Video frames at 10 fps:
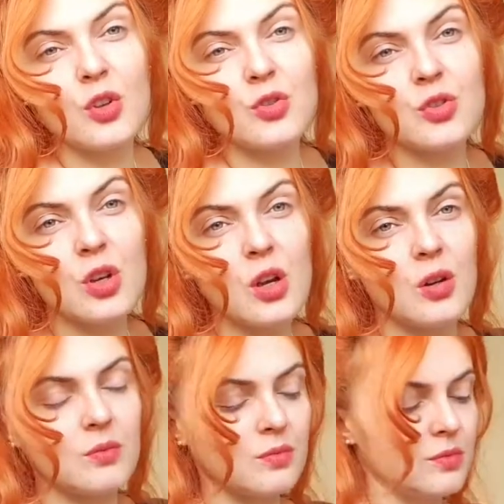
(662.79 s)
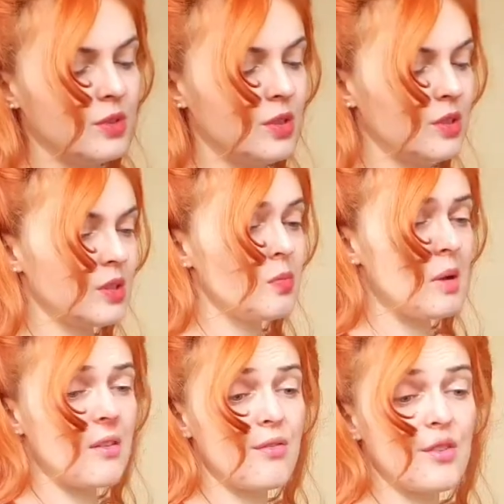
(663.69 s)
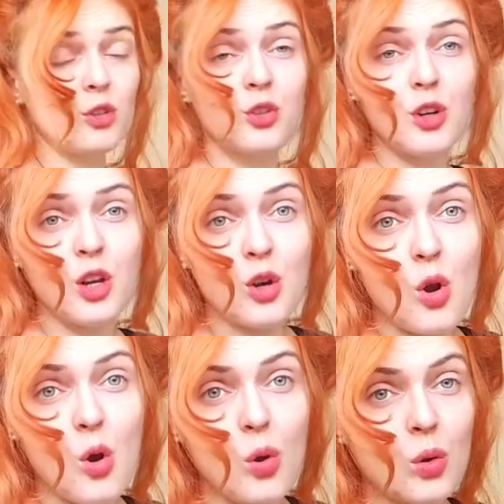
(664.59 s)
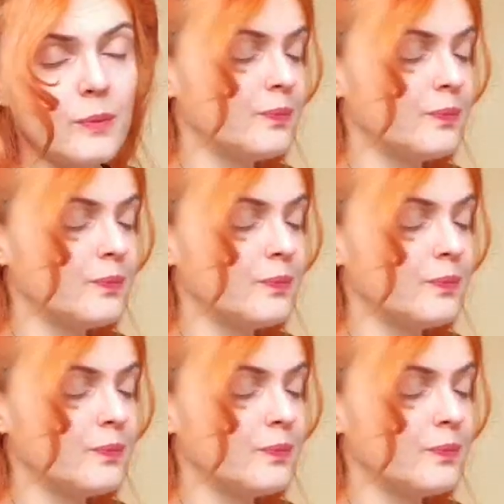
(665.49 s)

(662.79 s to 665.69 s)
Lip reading: So, this is my victory roll.